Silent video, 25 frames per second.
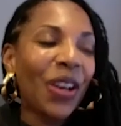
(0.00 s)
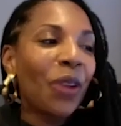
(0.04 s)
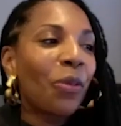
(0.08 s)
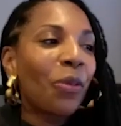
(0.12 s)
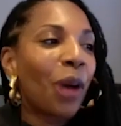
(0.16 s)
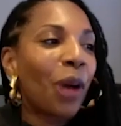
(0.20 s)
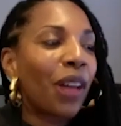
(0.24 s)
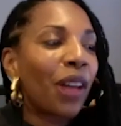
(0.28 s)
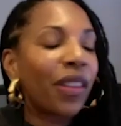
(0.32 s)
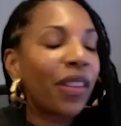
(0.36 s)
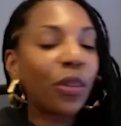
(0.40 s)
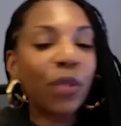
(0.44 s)

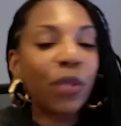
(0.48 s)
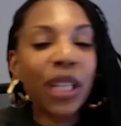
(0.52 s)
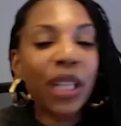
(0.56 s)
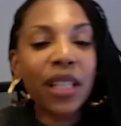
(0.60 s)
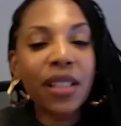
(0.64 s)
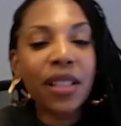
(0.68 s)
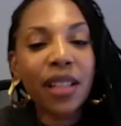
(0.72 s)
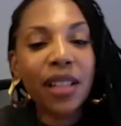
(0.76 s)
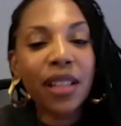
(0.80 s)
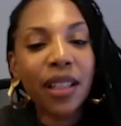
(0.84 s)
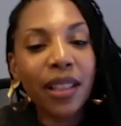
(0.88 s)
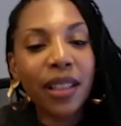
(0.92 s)
Well, the
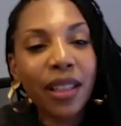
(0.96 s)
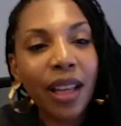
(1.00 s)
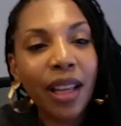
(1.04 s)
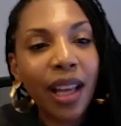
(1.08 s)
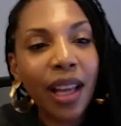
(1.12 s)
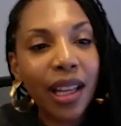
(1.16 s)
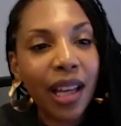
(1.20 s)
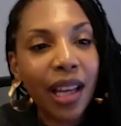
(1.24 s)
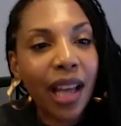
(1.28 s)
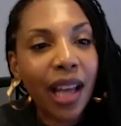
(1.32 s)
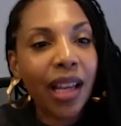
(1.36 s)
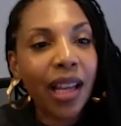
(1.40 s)
reason,
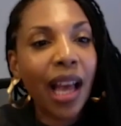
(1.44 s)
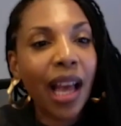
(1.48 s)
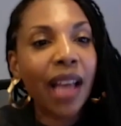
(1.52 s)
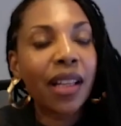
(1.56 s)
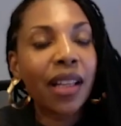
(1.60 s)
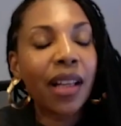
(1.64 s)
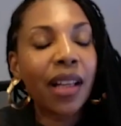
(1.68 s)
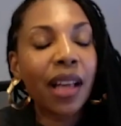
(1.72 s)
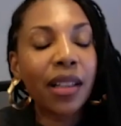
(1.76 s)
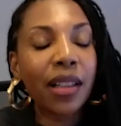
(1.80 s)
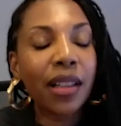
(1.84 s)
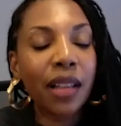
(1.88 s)
and
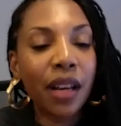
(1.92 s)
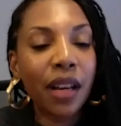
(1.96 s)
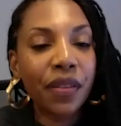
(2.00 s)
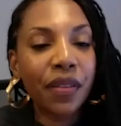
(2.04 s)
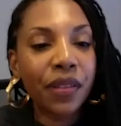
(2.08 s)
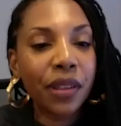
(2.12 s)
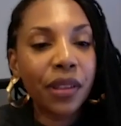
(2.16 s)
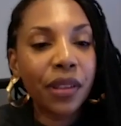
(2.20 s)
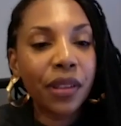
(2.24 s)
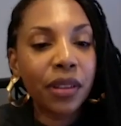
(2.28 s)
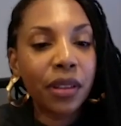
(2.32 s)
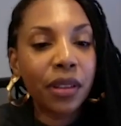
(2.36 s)
I love
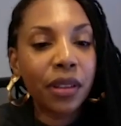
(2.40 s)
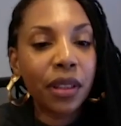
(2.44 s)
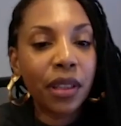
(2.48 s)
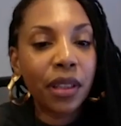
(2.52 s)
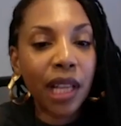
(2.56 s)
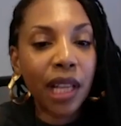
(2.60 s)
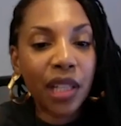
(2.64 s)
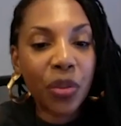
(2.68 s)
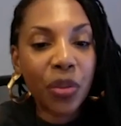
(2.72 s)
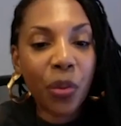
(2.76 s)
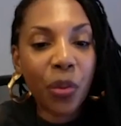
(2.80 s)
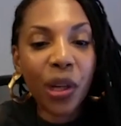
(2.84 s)

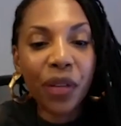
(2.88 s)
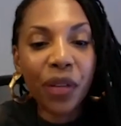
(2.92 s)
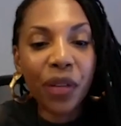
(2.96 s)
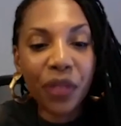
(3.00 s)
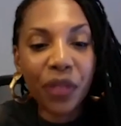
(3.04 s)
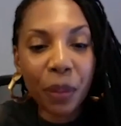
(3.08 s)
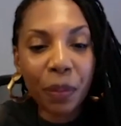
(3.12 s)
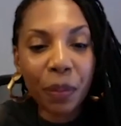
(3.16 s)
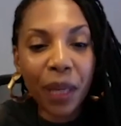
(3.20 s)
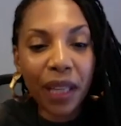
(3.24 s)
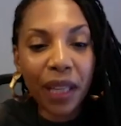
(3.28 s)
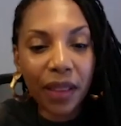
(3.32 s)
that's one of the
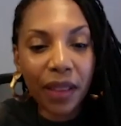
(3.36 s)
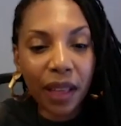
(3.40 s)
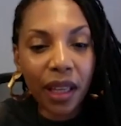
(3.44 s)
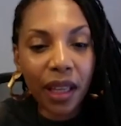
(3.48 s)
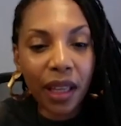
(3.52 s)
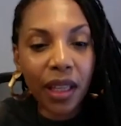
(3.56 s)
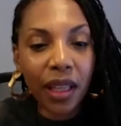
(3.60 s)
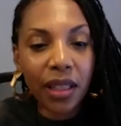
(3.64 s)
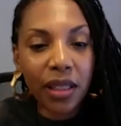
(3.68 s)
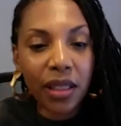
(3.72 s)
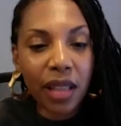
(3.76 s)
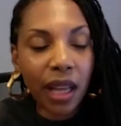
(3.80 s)
big
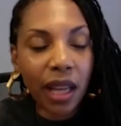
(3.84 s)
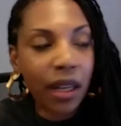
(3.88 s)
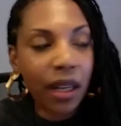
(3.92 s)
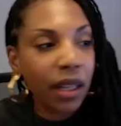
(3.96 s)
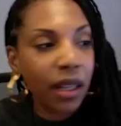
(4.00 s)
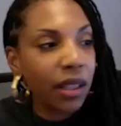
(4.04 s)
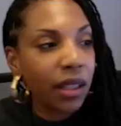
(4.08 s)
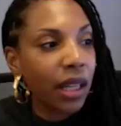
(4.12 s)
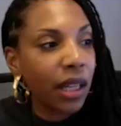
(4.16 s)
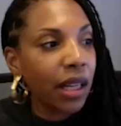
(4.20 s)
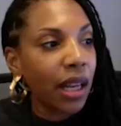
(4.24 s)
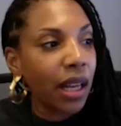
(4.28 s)
things that
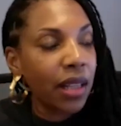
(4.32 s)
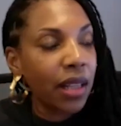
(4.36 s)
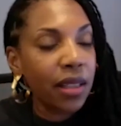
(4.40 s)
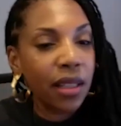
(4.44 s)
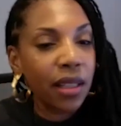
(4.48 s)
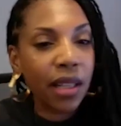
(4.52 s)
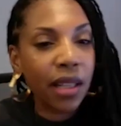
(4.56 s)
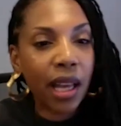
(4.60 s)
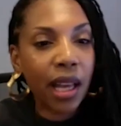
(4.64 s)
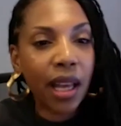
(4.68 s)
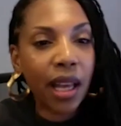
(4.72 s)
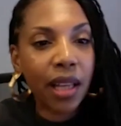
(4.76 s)
Edson
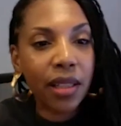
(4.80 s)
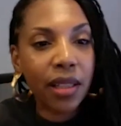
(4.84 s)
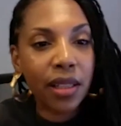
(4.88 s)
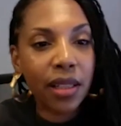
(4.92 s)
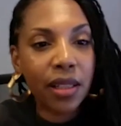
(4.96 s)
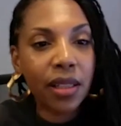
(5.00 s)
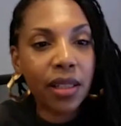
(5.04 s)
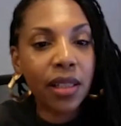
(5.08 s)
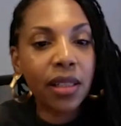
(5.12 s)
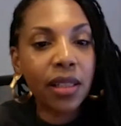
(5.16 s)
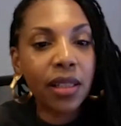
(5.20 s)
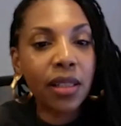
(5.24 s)
has is
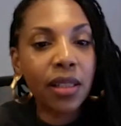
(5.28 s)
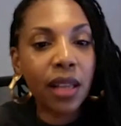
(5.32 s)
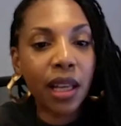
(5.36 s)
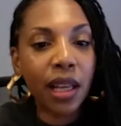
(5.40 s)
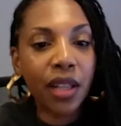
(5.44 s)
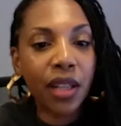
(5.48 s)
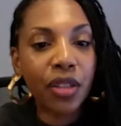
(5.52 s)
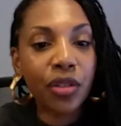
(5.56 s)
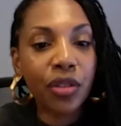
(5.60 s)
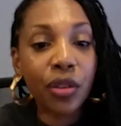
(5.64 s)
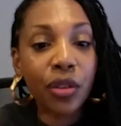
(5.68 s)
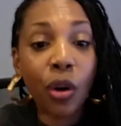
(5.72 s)

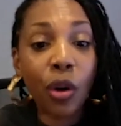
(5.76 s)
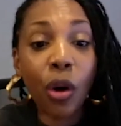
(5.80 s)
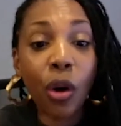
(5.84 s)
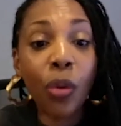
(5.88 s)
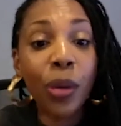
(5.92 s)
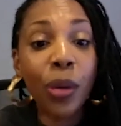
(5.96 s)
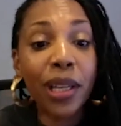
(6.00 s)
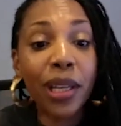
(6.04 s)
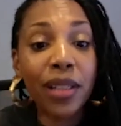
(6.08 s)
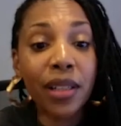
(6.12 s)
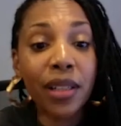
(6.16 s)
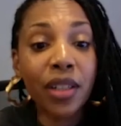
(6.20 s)
he's
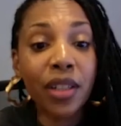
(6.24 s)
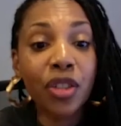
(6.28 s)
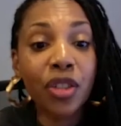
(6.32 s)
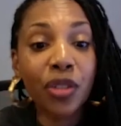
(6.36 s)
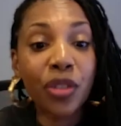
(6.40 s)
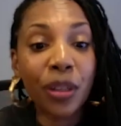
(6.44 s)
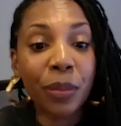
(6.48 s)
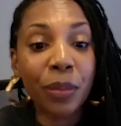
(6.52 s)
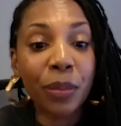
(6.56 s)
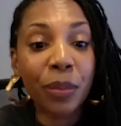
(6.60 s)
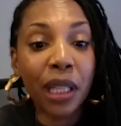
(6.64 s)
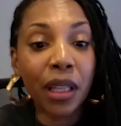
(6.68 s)
always
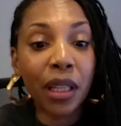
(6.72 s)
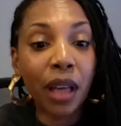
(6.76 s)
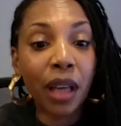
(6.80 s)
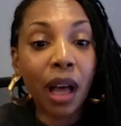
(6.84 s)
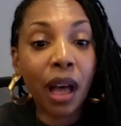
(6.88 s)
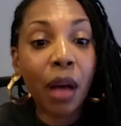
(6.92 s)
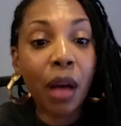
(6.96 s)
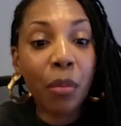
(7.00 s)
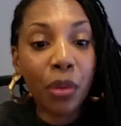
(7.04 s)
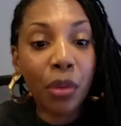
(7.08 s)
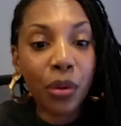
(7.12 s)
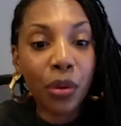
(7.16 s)
extremely
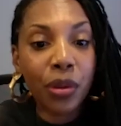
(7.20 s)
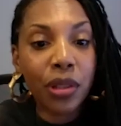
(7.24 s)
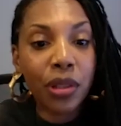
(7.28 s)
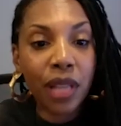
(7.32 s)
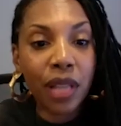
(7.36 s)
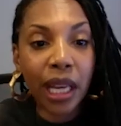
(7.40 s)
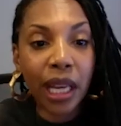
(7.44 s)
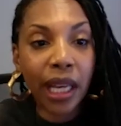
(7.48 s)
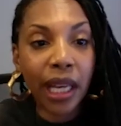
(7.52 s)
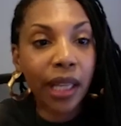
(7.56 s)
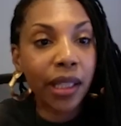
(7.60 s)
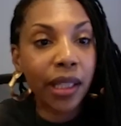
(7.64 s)
humble,
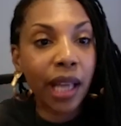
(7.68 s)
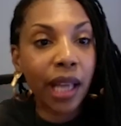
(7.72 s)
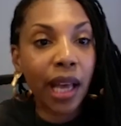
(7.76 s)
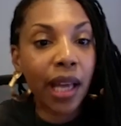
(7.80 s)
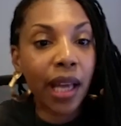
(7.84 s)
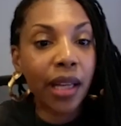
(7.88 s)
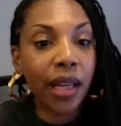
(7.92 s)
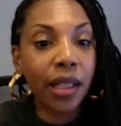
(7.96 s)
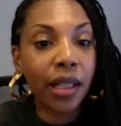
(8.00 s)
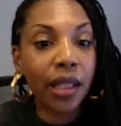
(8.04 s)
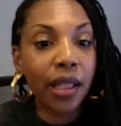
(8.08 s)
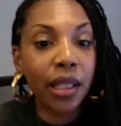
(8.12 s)
saying that